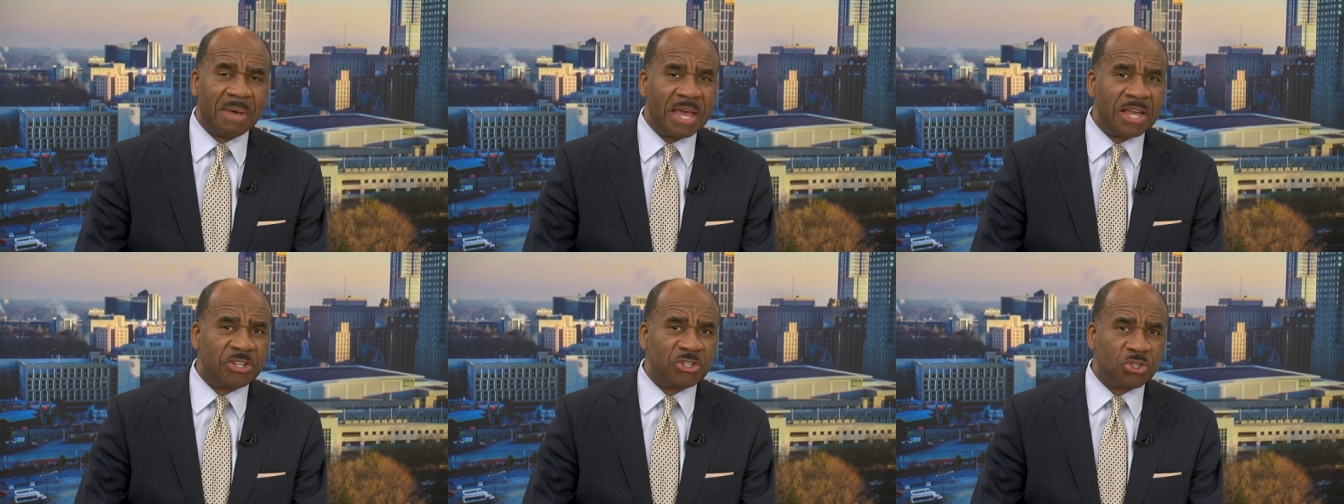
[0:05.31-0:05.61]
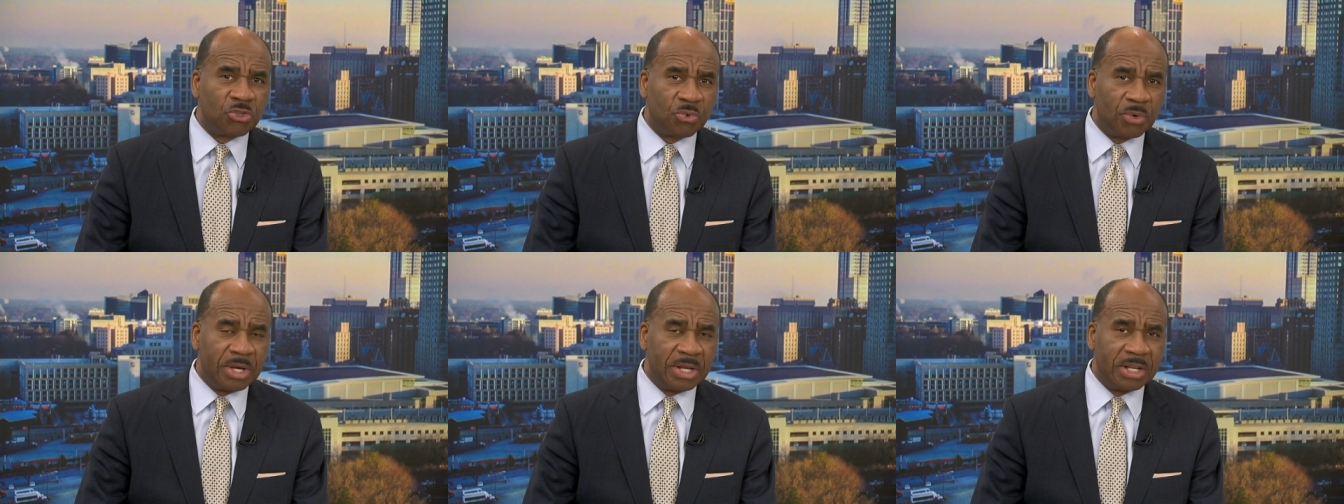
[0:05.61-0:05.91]

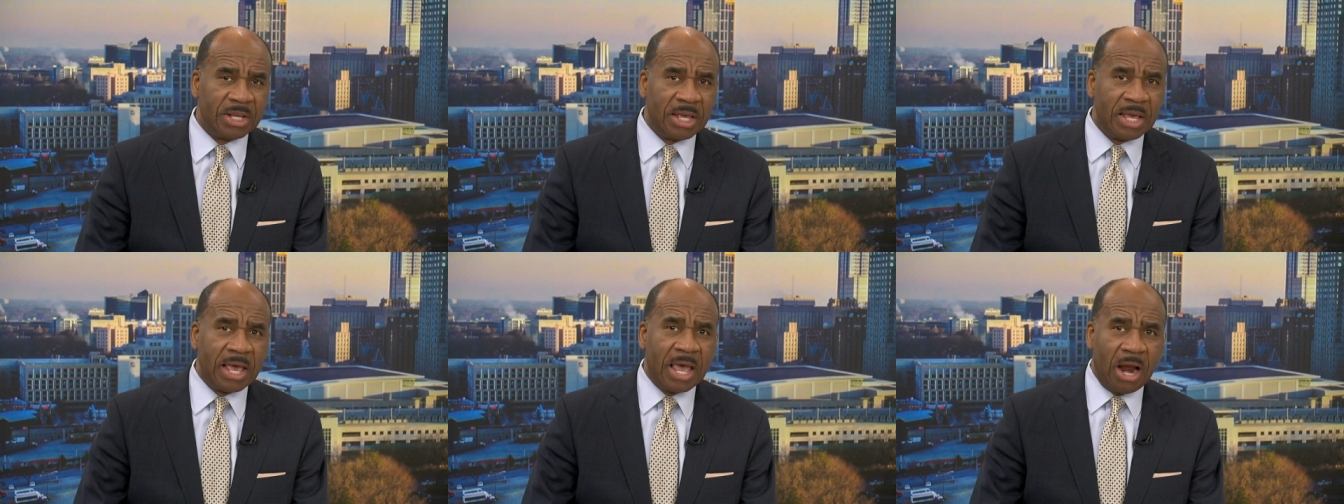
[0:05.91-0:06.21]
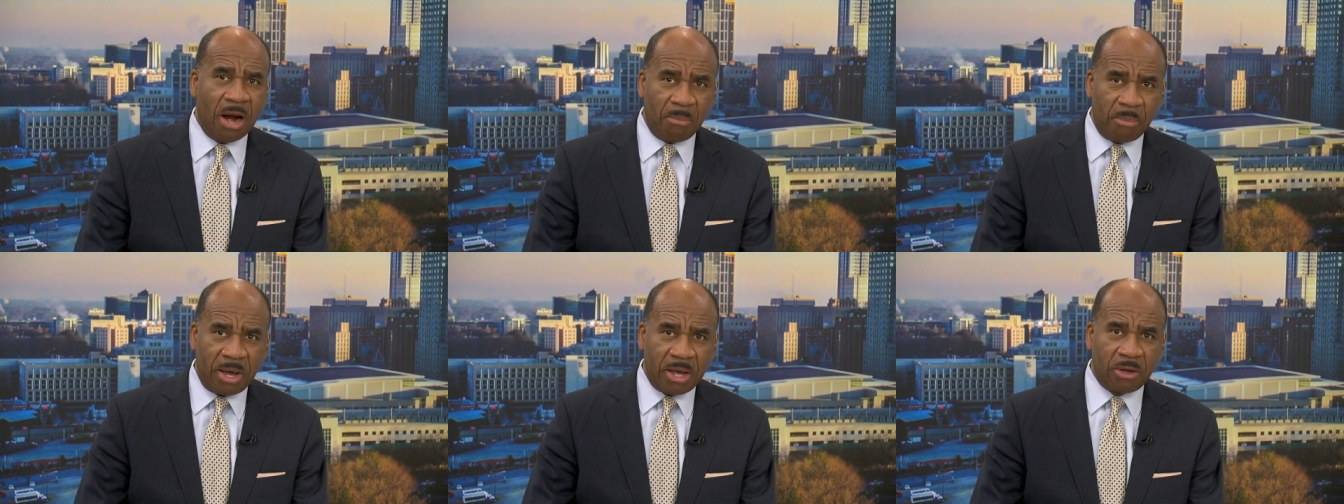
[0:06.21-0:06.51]
Main Street.
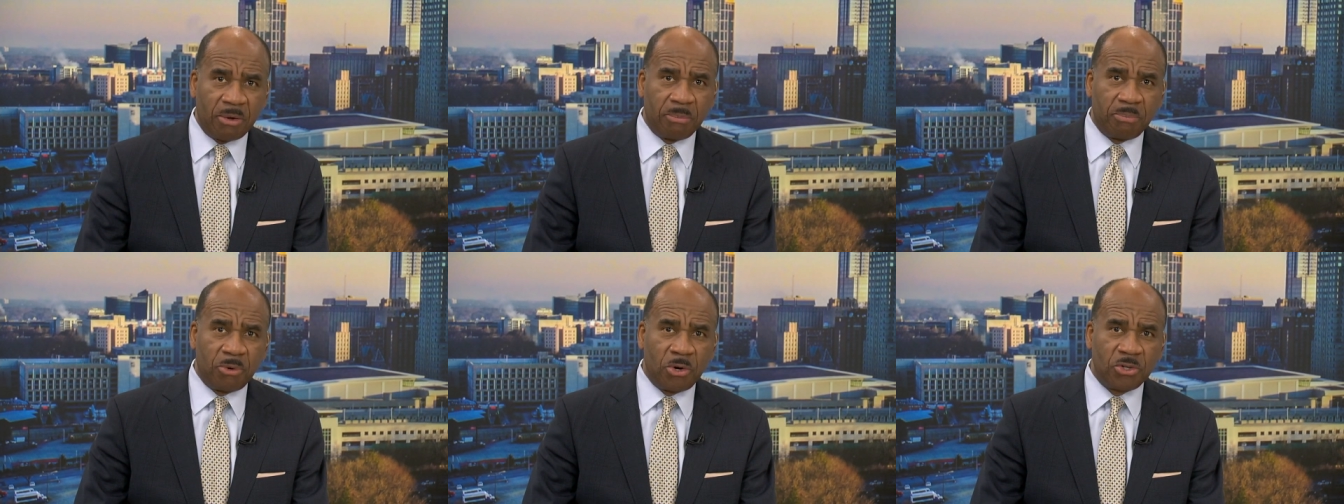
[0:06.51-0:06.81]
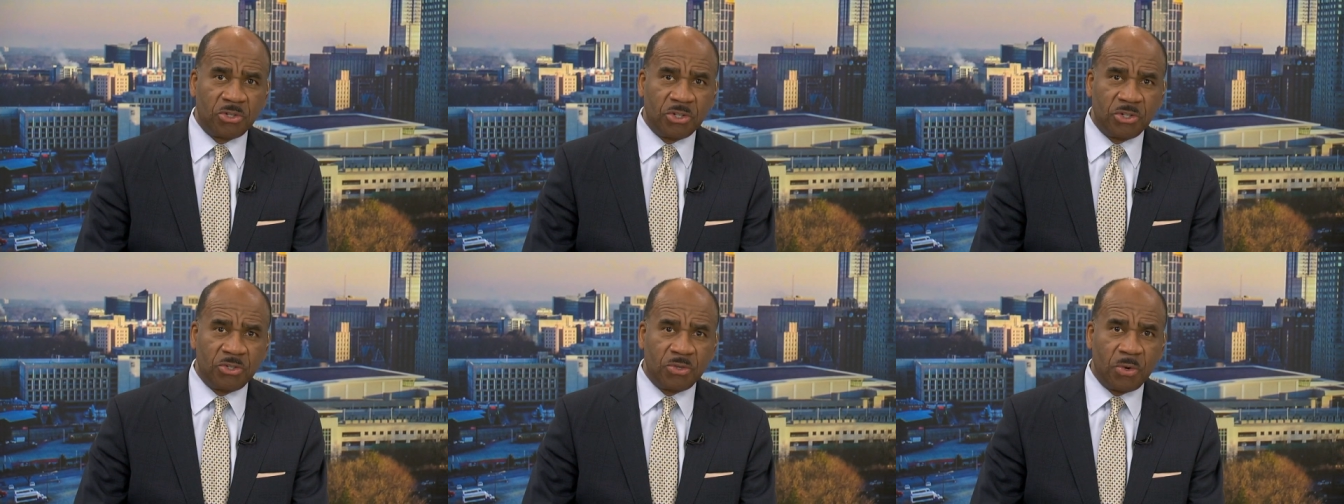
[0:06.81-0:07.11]
Our Michael
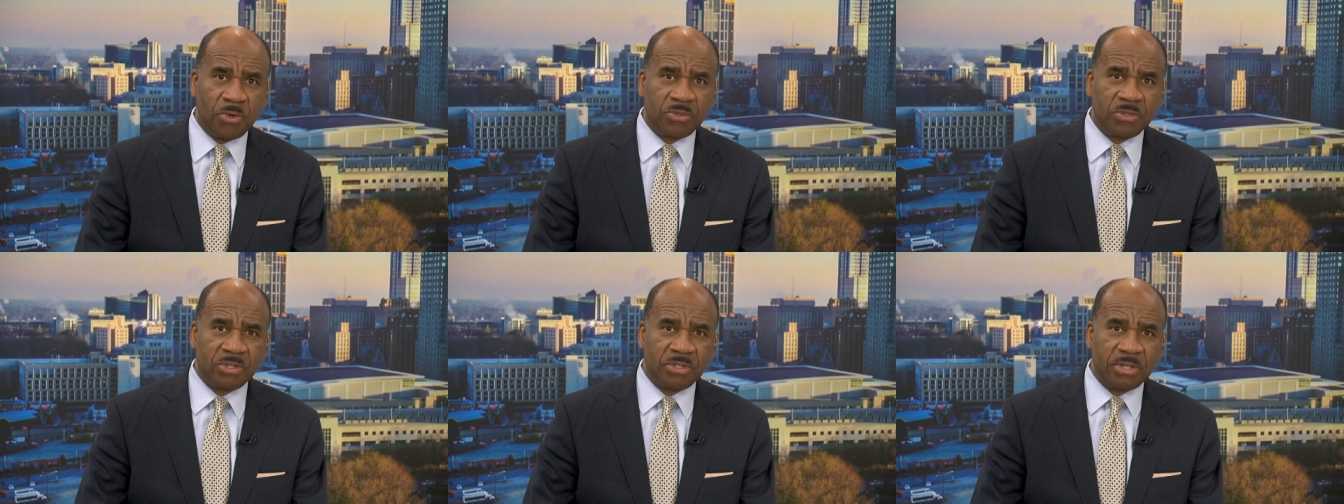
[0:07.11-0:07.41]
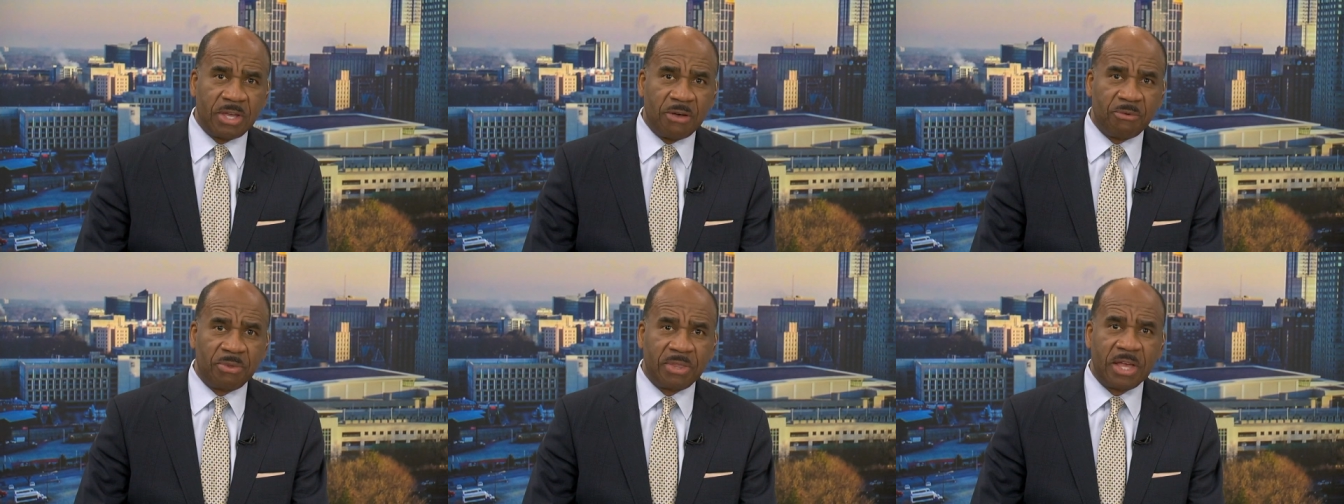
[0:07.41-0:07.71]
Perchik joins
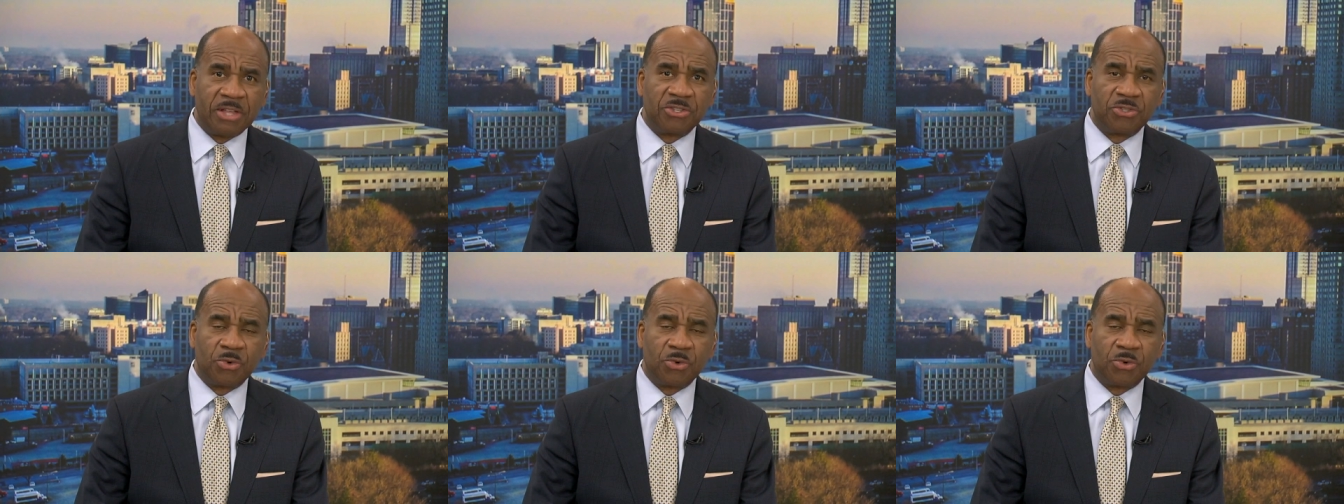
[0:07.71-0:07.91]
us live with that